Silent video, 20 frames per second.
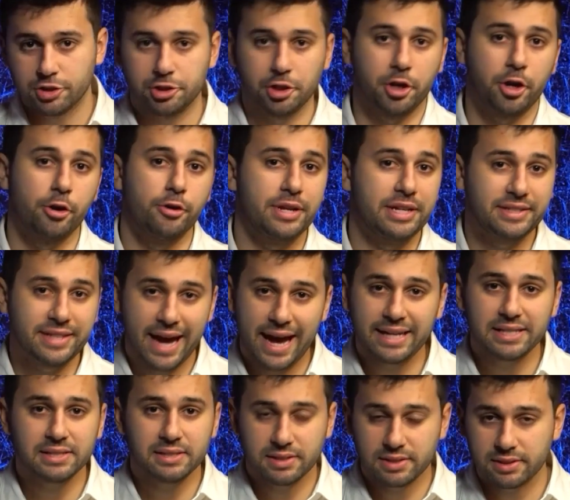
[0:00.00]
Security
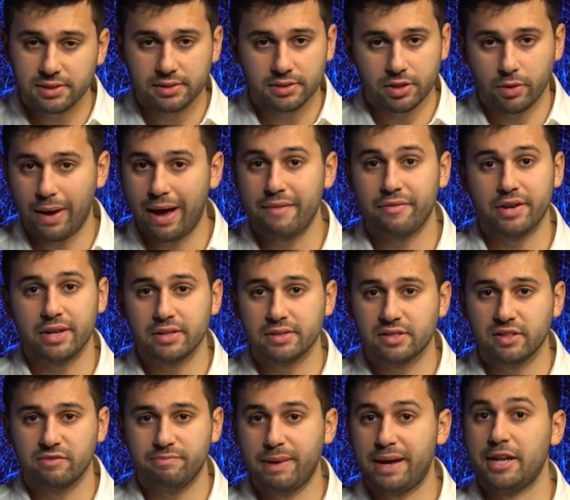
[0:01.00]
tests, so evidence
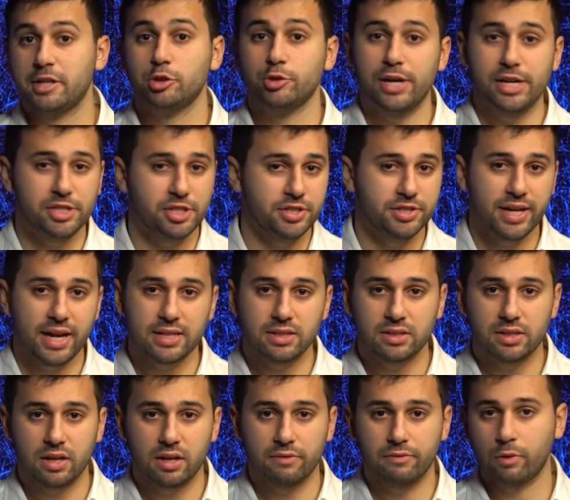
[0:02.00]
of penetration
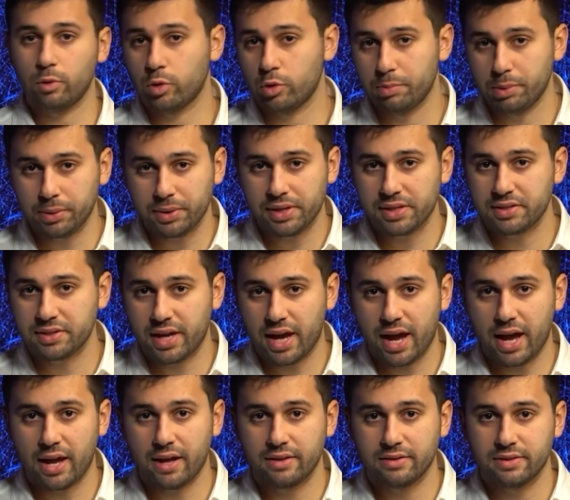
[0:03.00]
testing, vulnerability
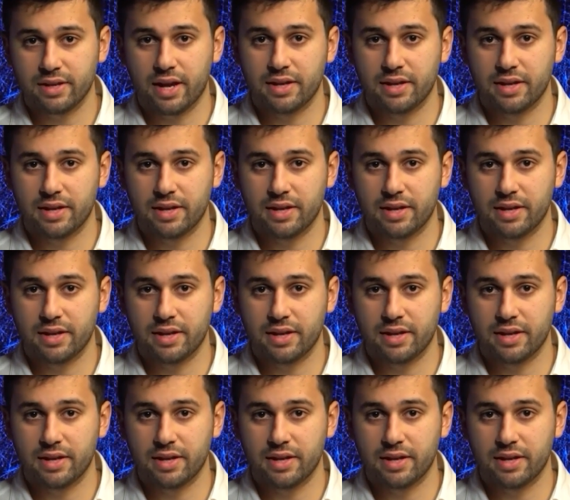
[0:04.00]
scans,